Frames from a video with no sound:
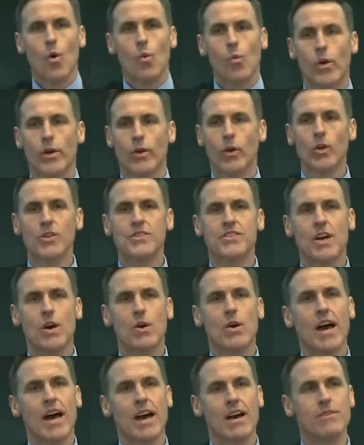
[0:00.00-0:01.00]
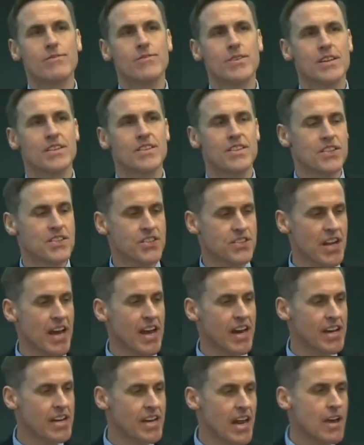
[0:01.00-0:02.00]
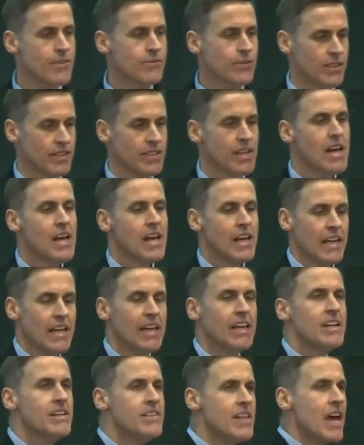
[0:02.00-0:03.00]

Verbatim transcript: We also have a sustained effort in